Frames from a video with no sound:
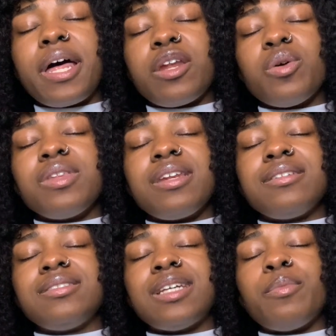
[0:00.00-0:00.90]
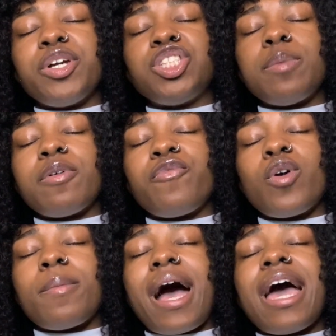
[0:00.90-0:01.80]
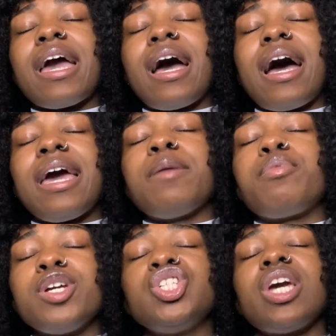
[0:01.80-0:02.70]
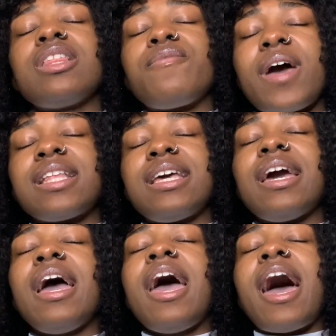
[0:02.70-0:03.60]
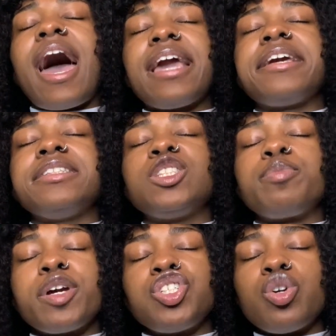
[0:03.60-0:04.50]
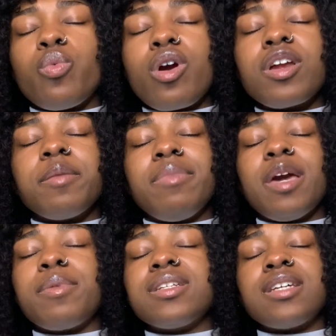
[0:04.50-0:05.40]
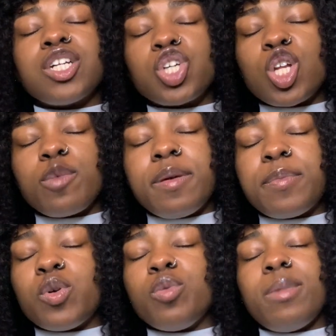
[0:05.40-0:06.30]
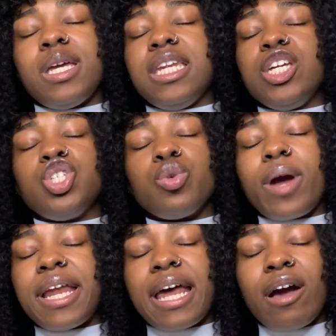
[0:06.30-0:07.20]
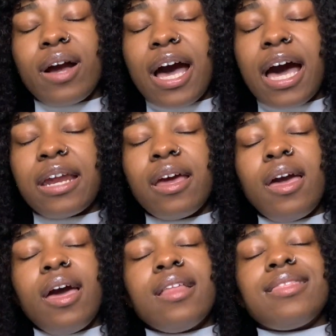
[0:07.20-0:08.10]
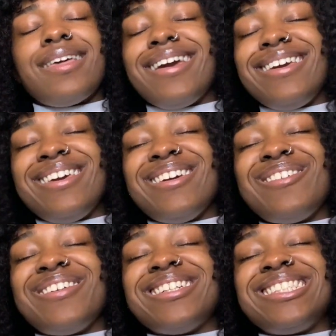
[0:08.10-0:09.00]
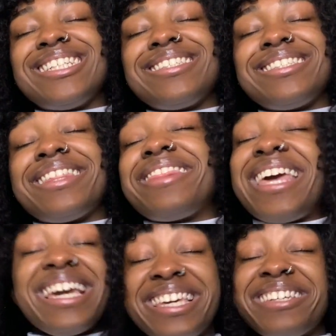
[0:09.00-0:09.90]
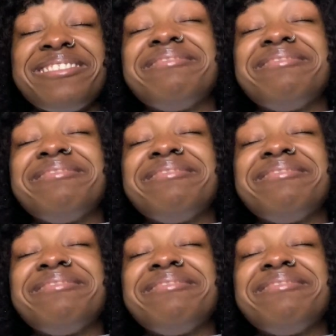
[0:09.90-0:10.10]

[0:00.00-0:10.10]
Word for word: I know that in some way, shape, or form, I appreciate the fact that I can spread your word and be able to touch other people who may need you right now, God. Thank you. Just thank you.